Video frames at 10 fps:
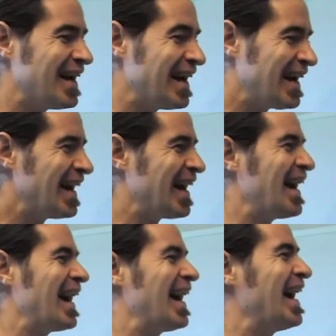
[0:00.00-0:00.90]

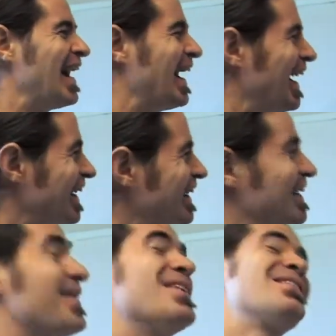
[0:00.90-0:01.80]

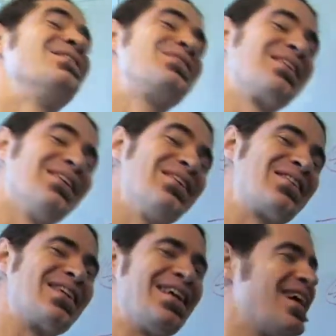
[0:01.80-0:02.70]
No, it's a new
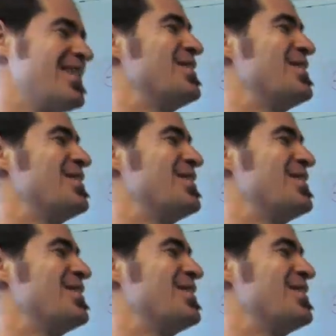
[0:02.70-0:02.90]
solution. Not a